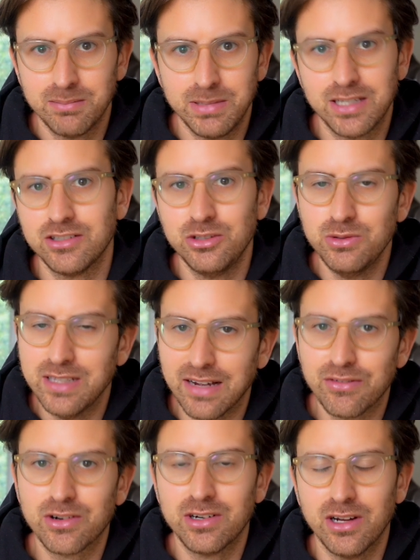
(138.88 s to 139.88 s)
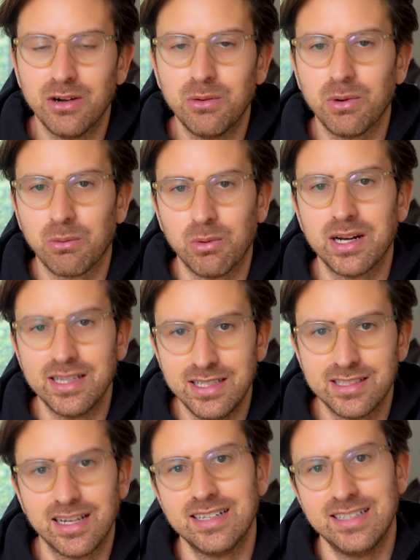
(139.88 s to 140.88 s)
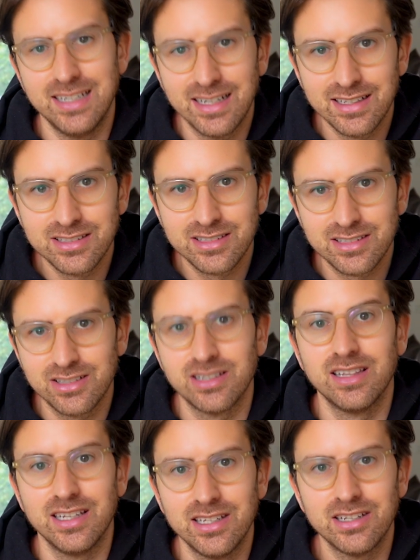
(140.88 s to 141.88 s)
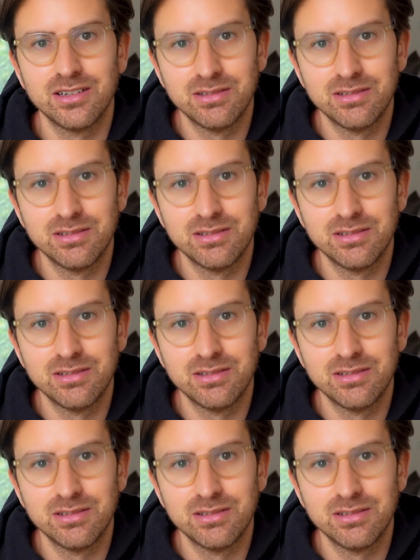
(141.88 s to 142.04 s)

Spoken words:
because you never know where one of these ideas could lead you.